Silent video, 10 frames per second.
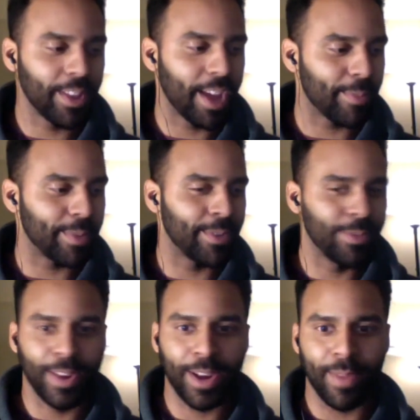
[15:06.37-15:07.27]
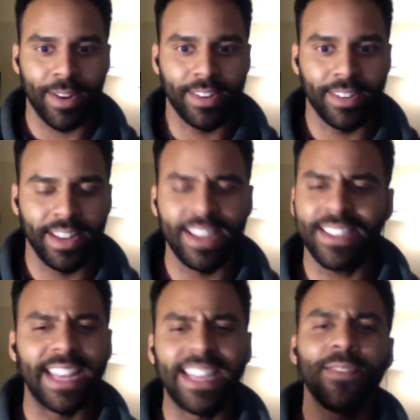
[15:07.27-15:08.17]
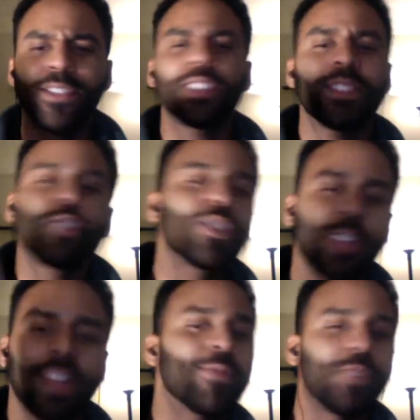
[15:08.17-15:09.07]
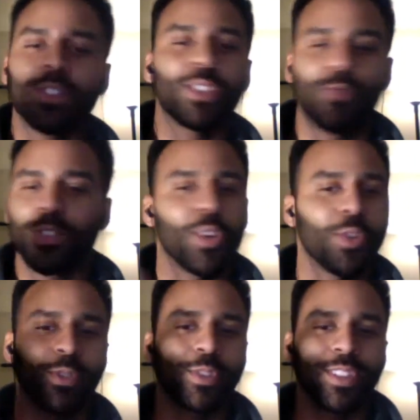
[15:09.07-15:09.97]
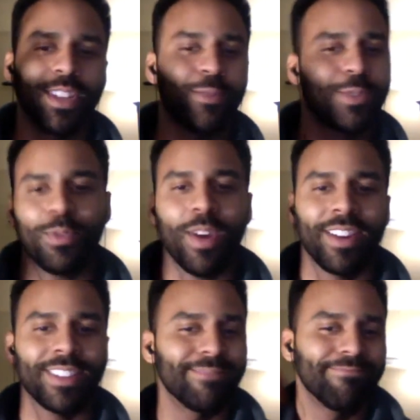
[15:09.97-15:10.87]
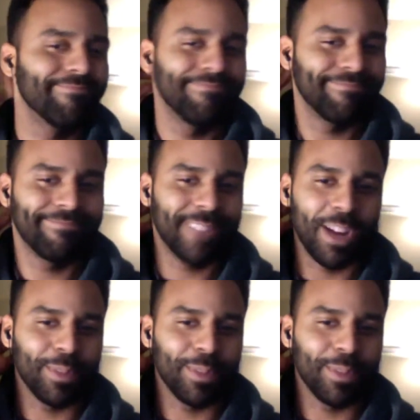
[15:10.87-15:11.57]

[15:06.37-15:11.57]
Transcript: happy you recommended it. And even just like the circles, squares, couple